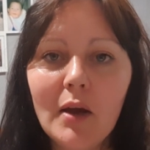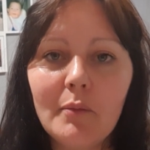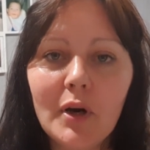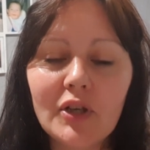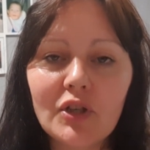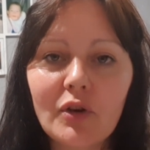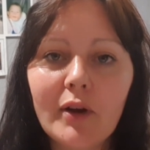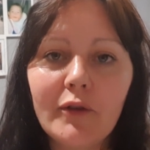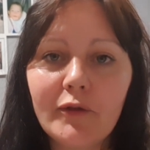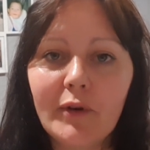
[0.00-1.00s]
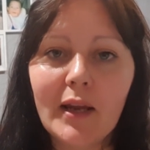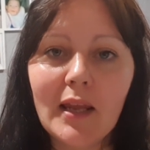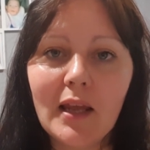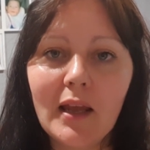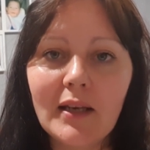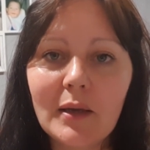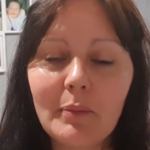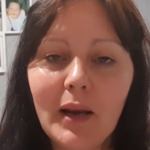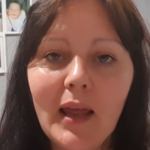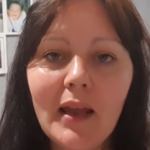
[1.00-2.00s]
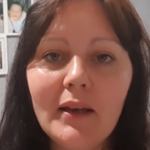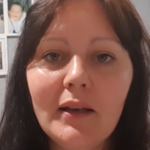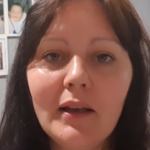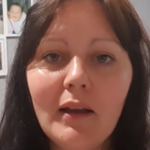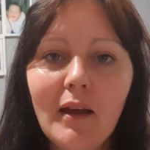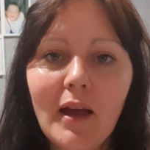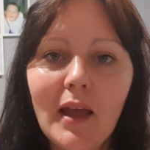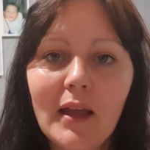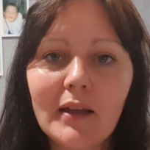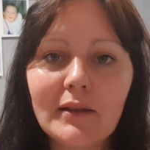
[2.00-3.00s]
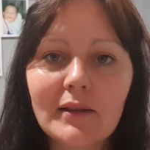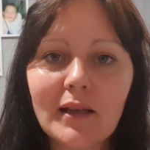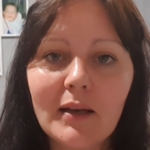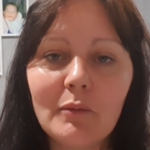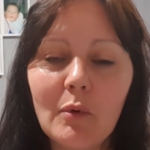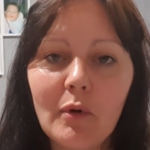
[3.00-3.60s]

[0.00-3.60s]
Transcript: my sugar-free eating plan and my